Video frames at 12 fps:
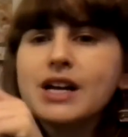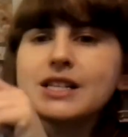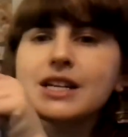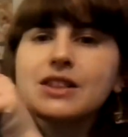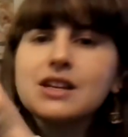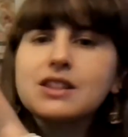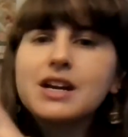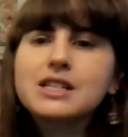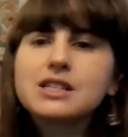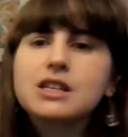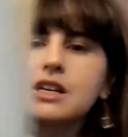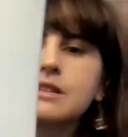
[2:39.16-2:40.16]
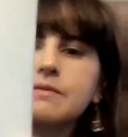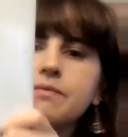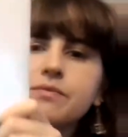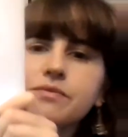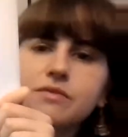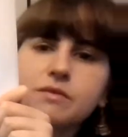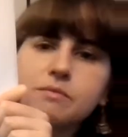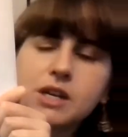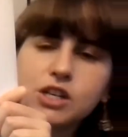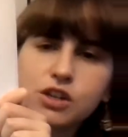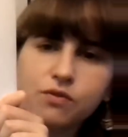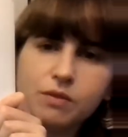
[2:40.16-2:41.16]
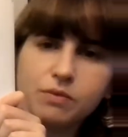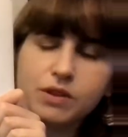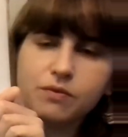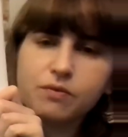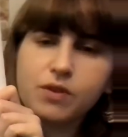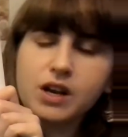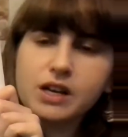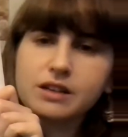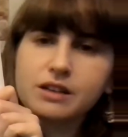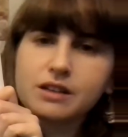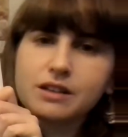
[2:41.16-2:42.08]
friends, I think that's the picture from the front.